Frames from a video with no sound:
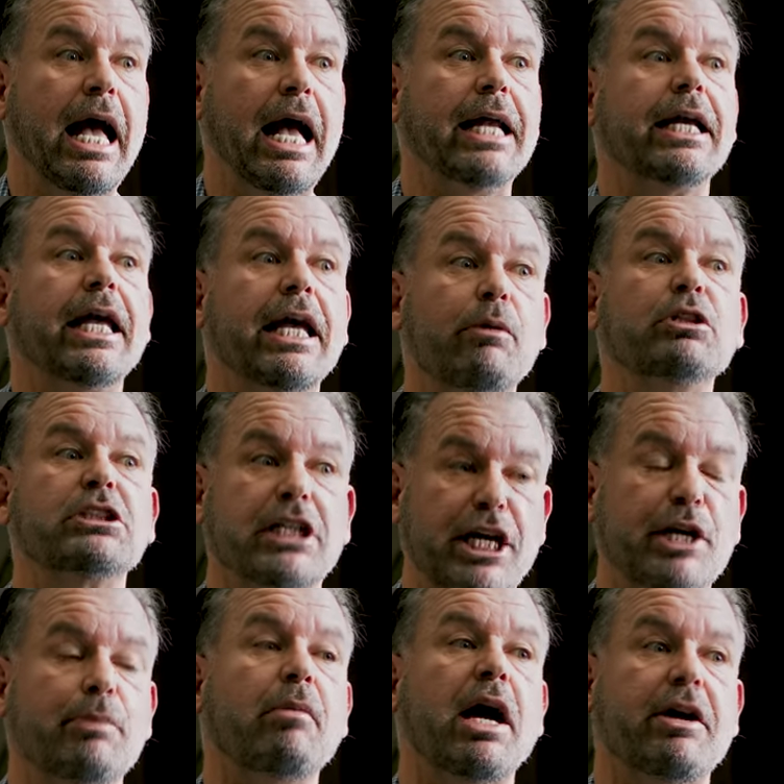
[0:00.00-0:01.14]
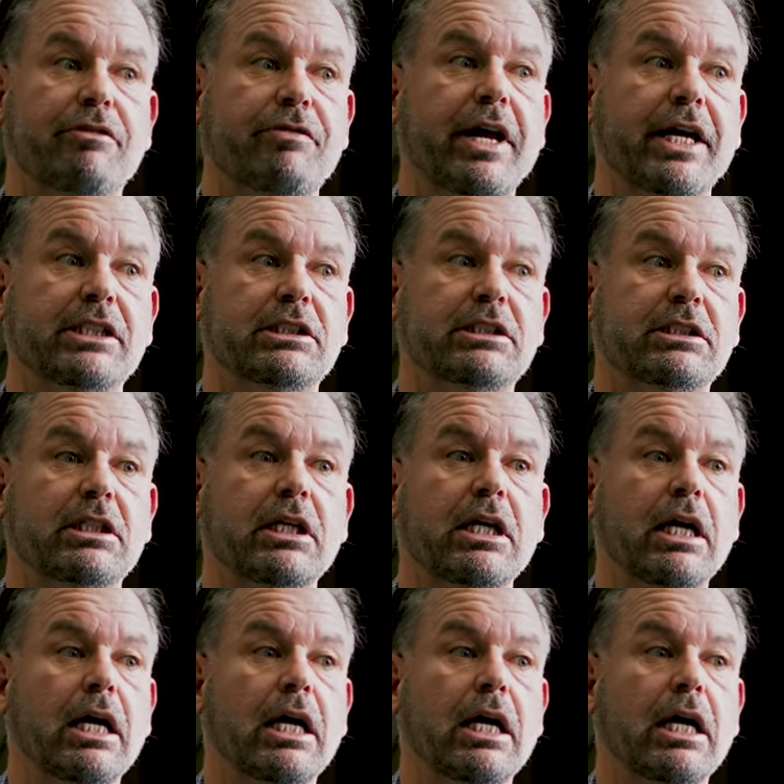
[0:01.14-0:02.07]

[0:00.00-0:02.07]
And he was in my face.